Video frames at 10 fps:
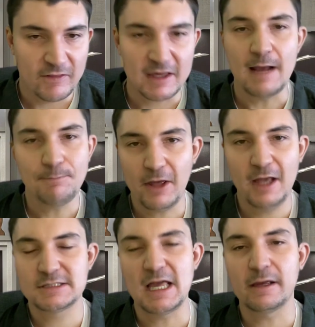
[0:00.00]
the game
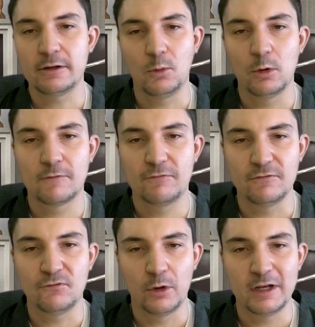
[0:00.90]
plan is not going to work for
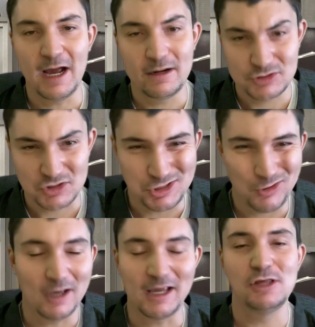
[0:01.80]
the 49ers. Because,
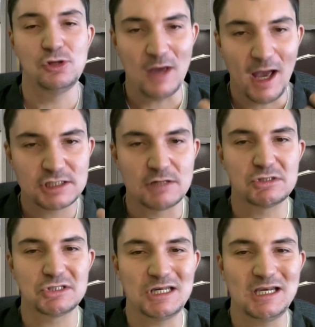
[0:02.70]
you guys
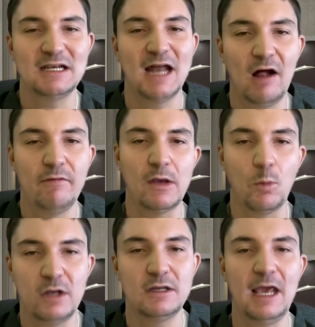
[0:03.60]
have seen how they
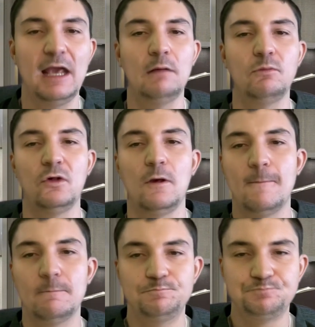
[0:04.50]
win games.
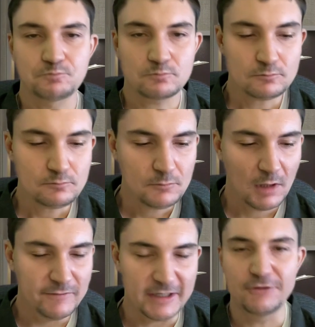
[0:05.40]

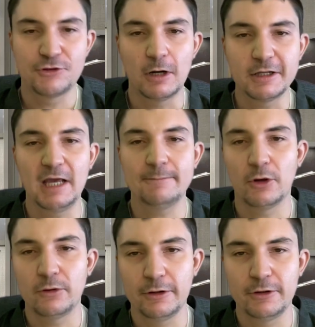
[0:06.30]
They get the run game
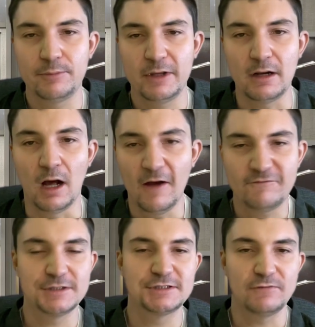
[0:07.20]
going a little bit.
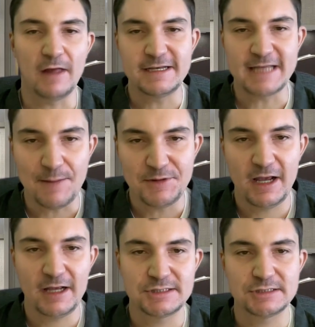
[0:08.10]
Offensive line
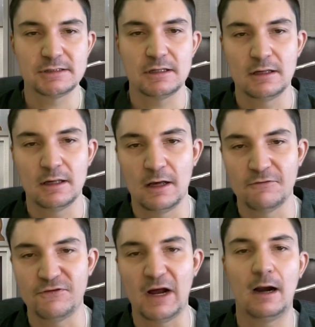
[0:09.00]
dominates,
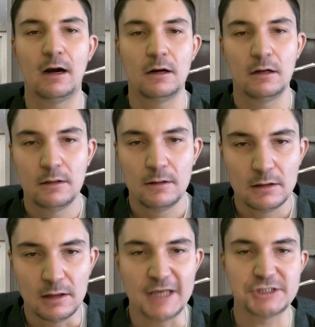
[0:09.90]
a far
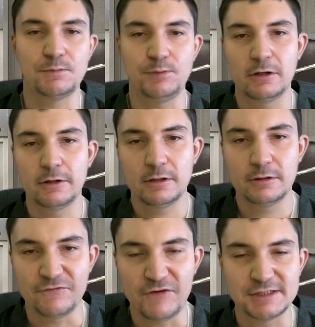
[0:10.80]
less
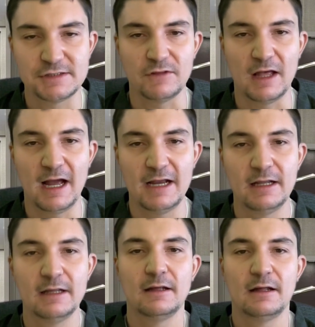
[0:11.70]
superior defensive line.